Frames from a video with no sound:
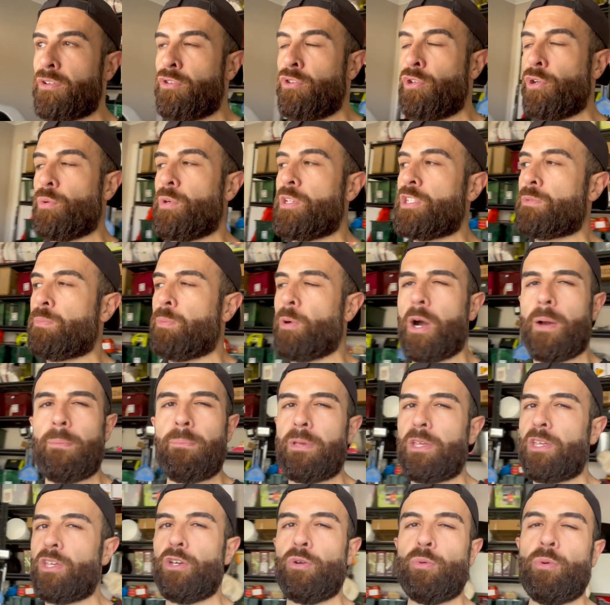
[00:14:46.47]
2 inch
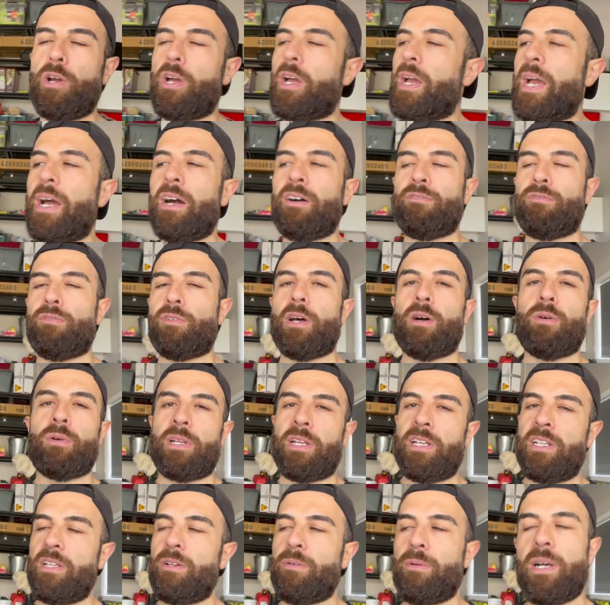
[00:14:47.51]
piping. You won't outflow
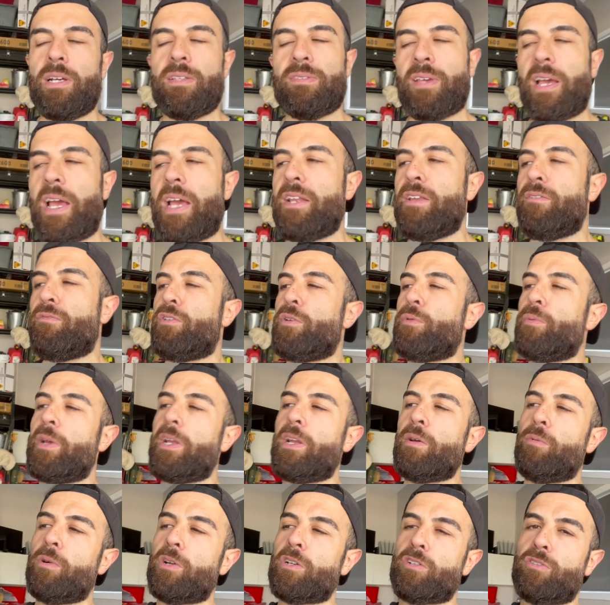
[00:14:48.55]
it anyways, and if you
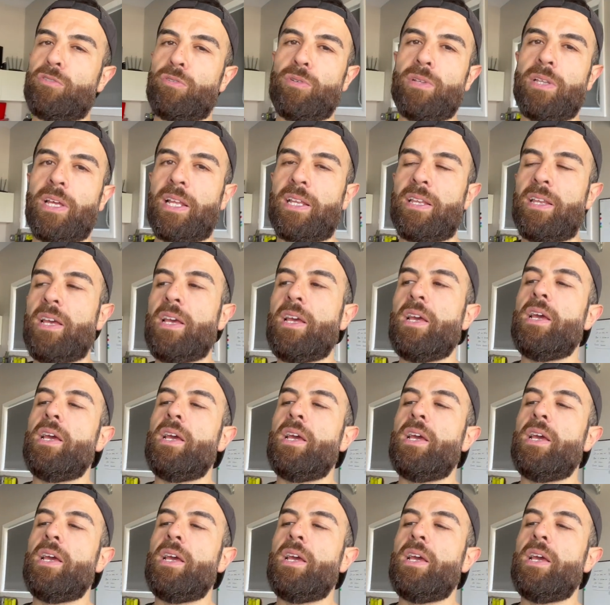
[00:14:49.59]
really wanted to, then